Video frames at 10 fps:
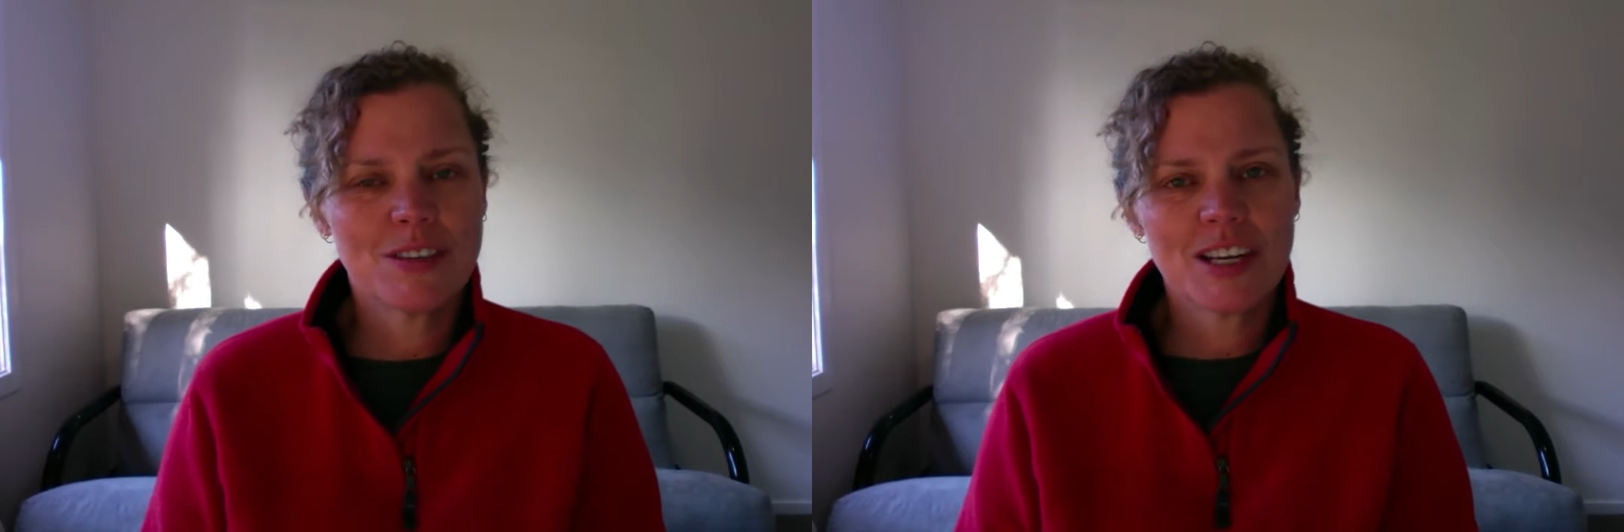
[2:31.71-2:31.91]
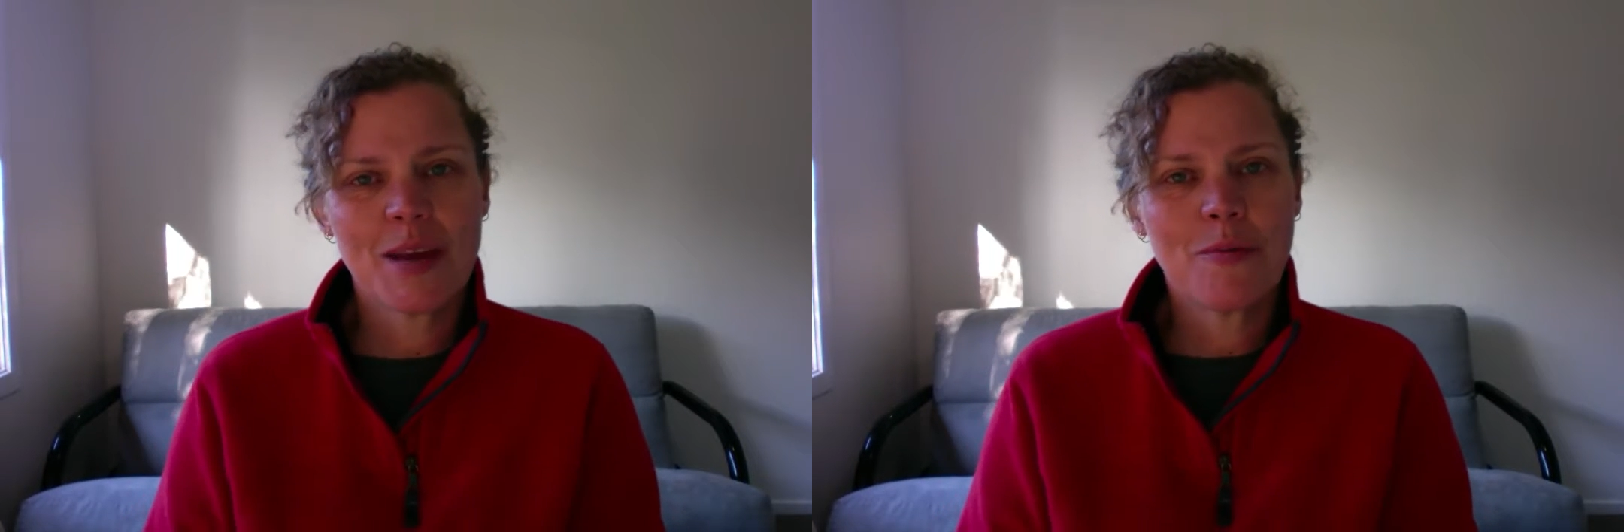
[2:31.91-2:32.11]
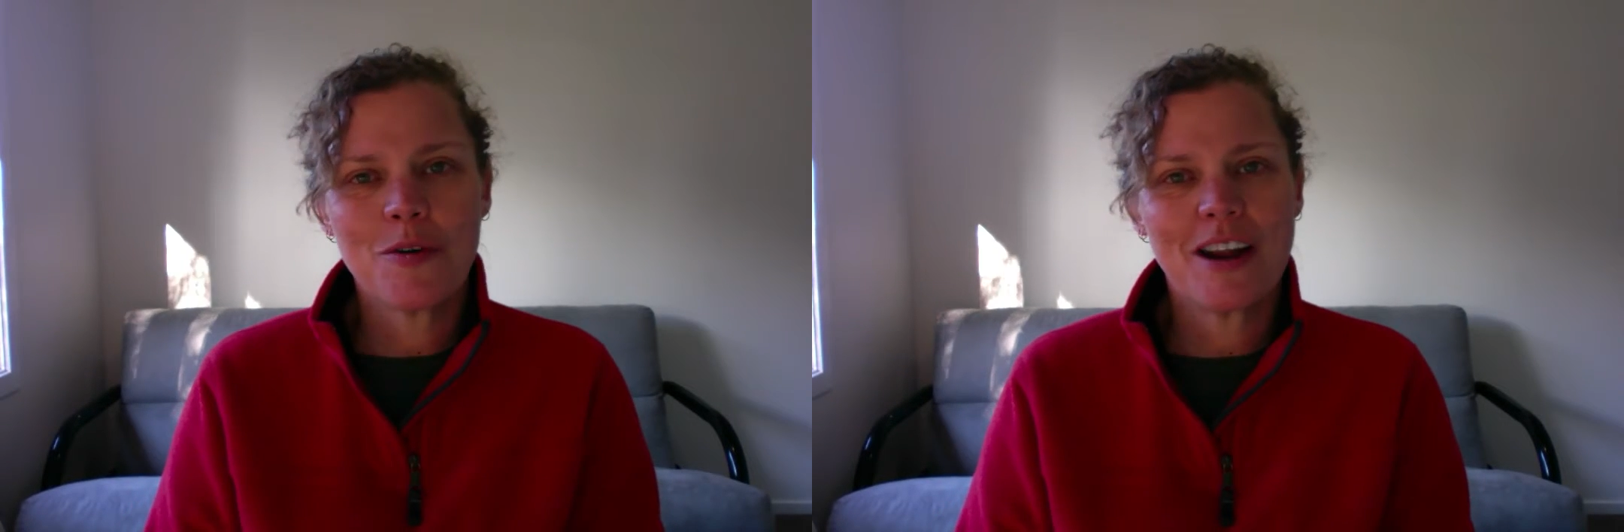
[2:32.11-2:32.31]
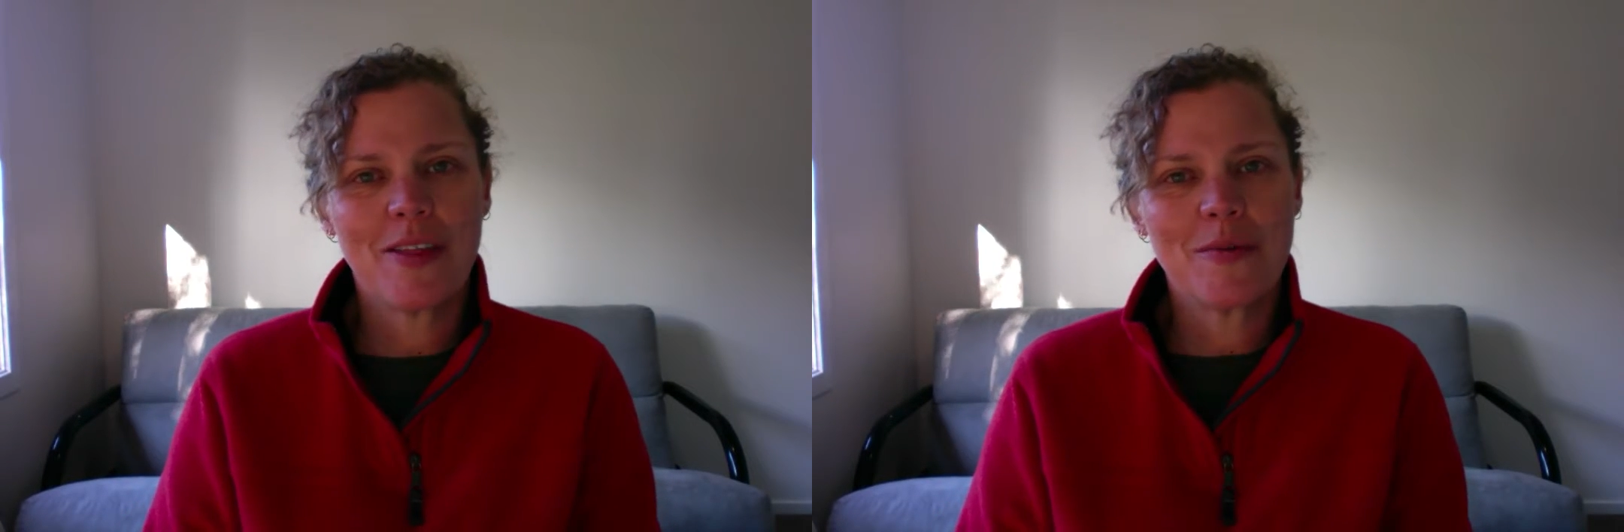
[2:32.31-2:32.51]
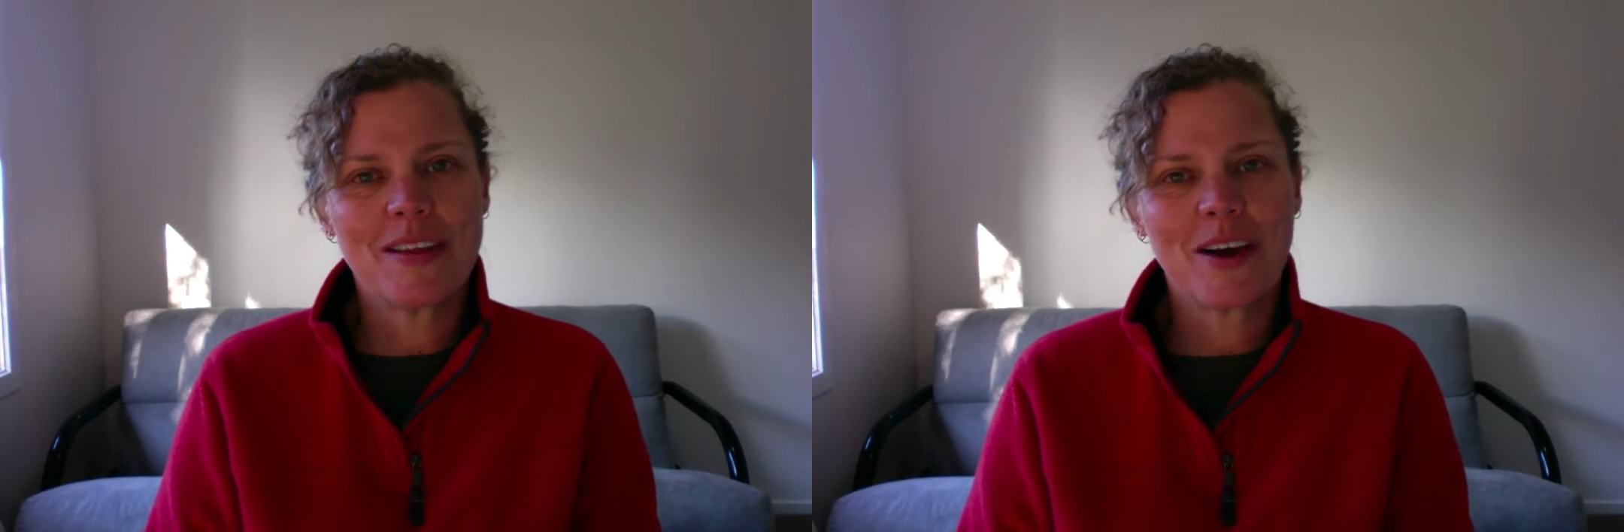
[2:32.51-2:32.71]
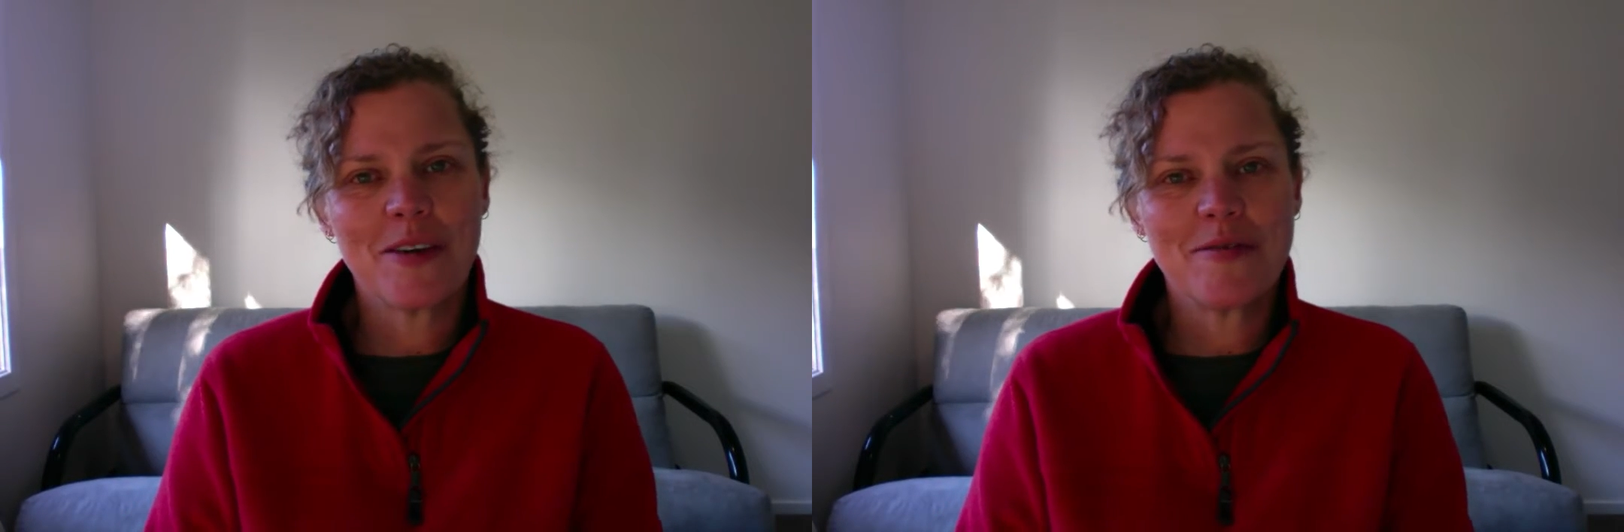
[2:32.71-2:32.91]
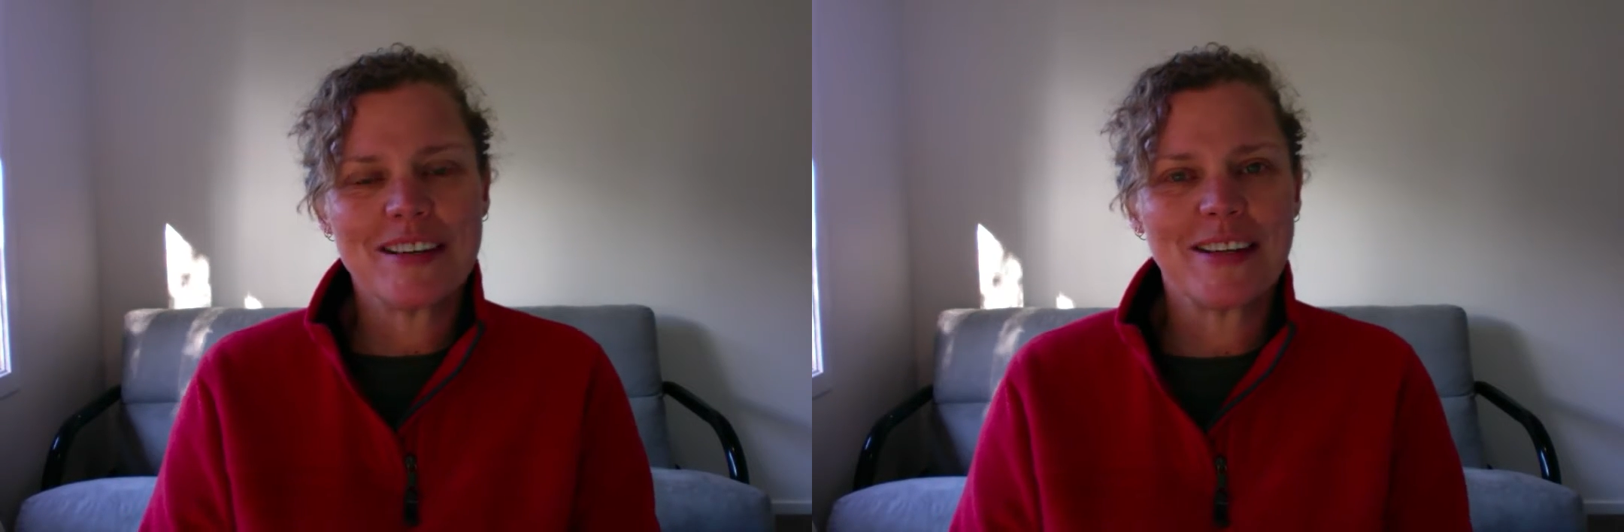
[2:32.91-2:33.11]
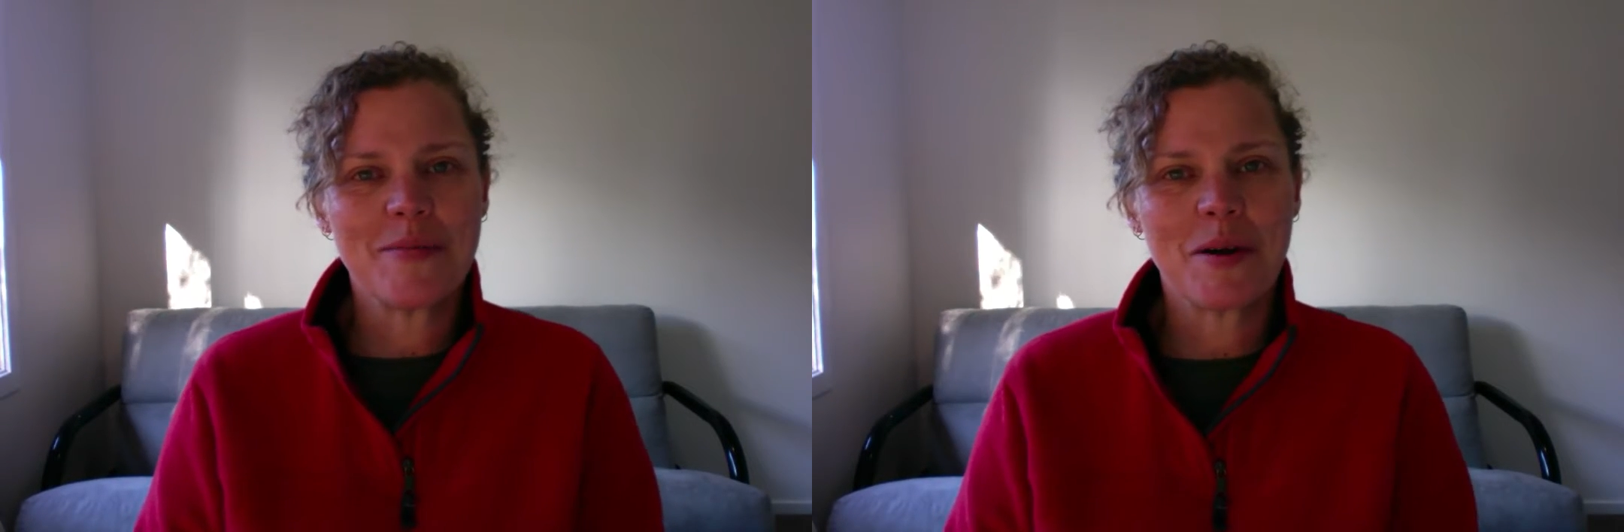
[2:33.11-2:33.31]
shape or another with
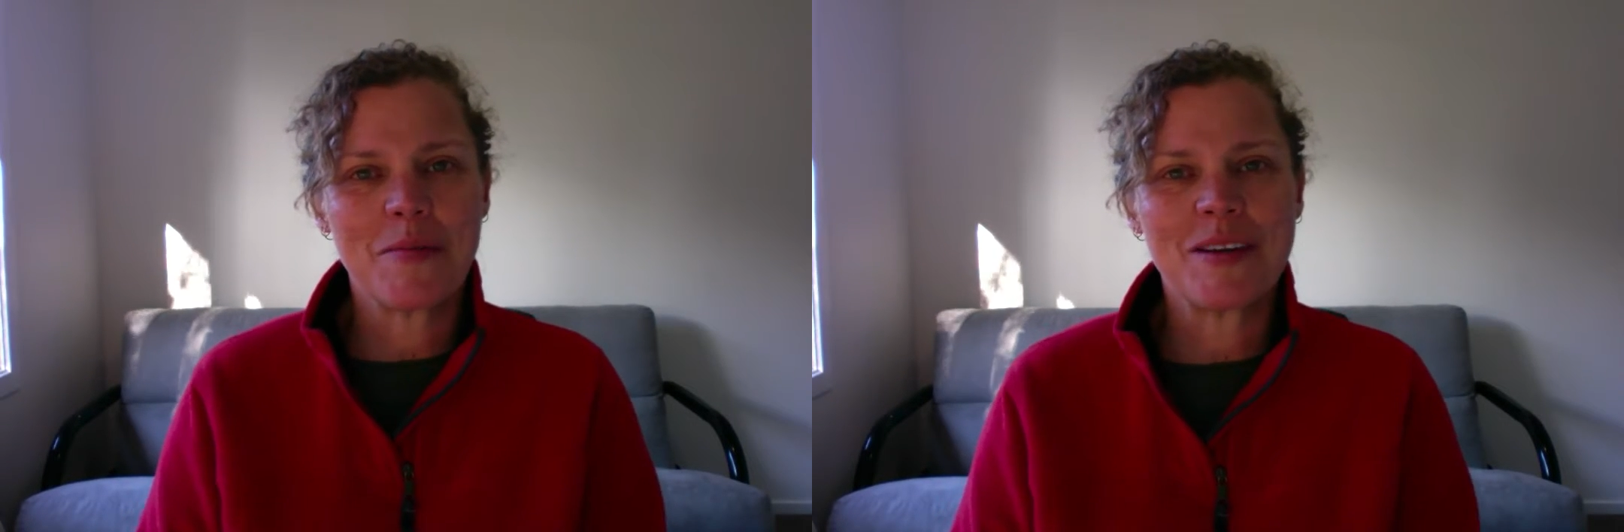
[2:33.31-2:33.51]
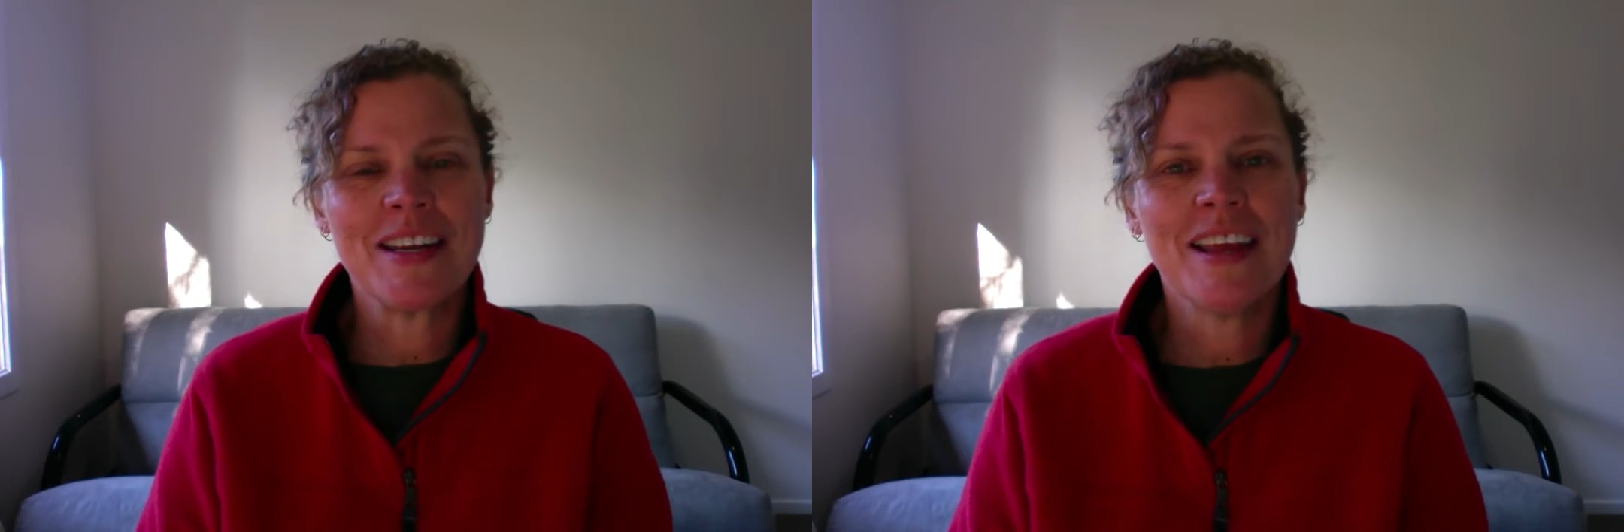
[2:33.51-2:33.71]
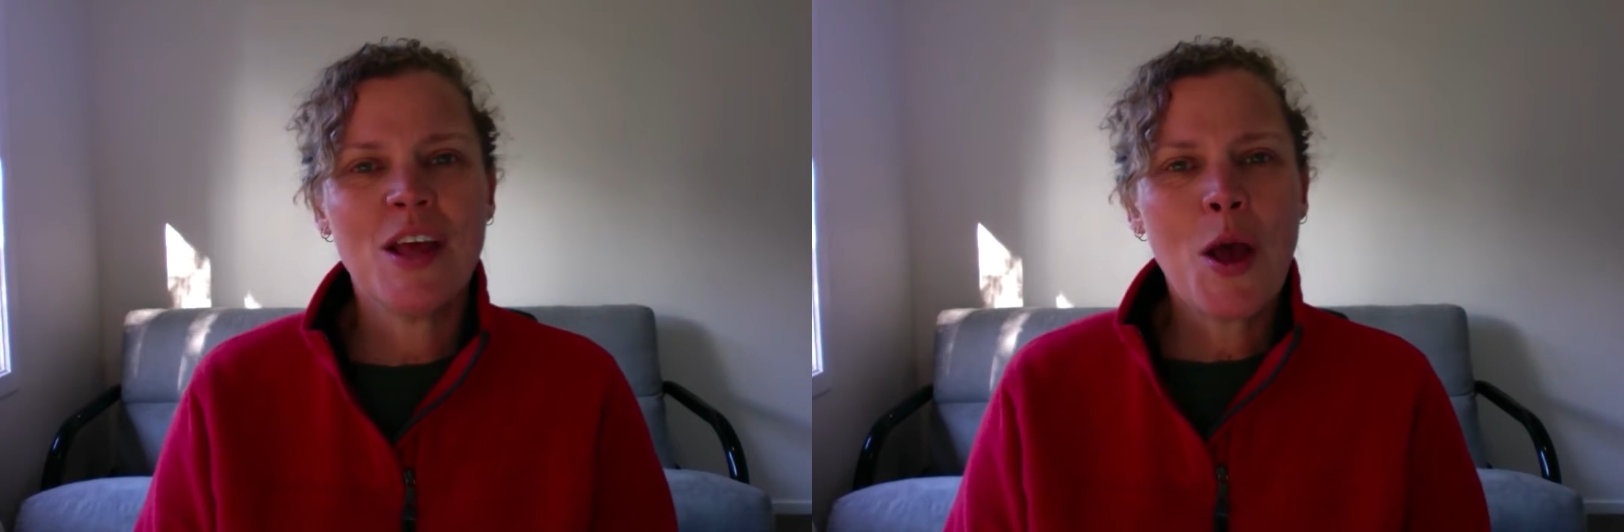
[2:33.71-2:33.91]
COVID at the moment,